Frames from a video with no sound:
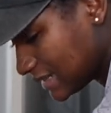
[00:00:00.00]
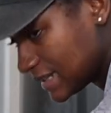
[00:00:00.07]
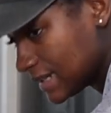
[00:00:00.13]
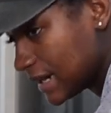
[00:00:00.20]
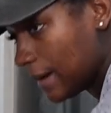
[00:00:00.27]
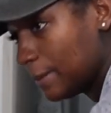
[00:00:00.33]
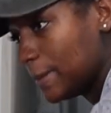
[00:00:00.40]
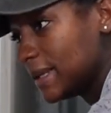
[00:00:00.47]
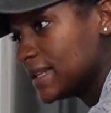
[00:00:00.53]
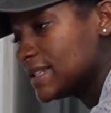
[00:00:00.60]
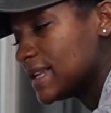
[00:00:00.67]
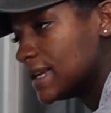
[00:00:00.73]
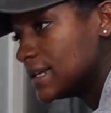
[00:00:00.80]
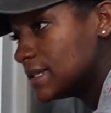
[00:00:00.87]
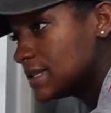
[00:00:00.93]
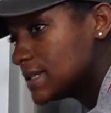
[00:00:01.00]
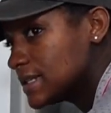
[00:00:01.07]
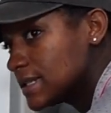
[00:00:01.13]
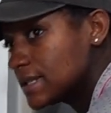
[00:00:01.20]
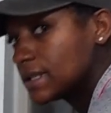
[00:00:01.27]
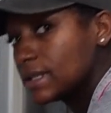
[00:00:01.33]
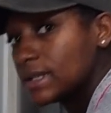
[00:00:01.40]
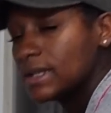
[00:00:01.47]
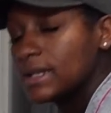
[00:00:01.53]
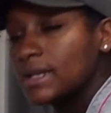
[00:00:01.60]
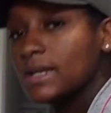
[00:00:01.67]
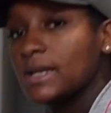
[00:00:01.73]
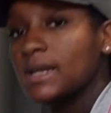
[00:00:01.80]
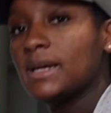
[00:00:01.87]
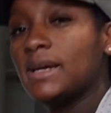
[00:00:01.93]
did not make sense.
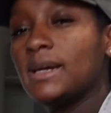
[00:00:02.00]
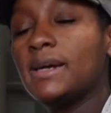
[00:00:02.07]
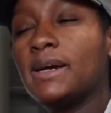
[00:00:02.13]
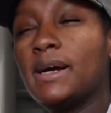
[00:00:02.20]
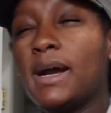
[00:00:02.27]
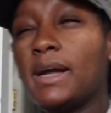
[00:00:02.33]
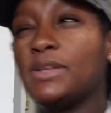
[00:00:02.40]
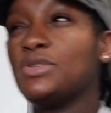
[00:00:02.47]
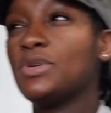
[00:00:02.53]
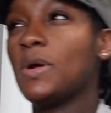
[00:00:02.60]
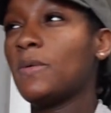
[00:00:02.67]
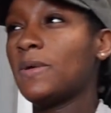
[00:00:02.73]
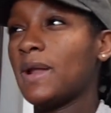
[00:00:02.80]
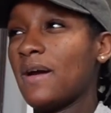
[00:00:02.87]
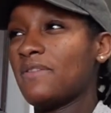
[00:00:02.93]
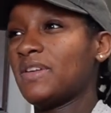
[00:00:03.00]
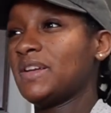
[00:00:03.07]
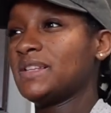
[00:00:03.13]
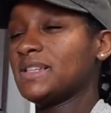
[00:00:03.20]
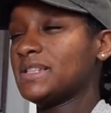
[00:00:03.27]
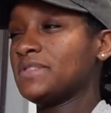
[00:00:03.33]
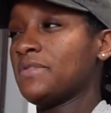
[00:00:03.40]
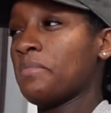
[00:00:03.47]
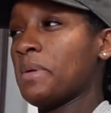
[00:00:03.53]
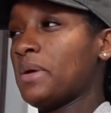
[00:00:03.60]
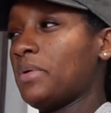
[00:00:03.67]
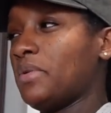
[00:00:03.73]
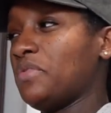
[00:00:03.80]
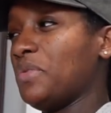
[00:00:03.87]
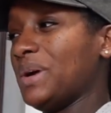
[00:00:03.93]
I do not want to have an excessive
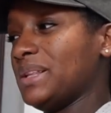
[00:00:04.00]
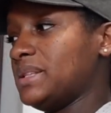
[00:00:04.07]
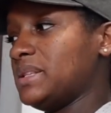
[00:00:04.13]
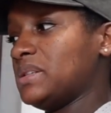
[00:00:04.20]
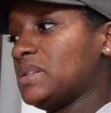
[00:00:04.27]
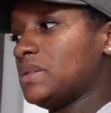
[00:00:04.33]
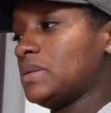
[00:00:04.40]
amount of what?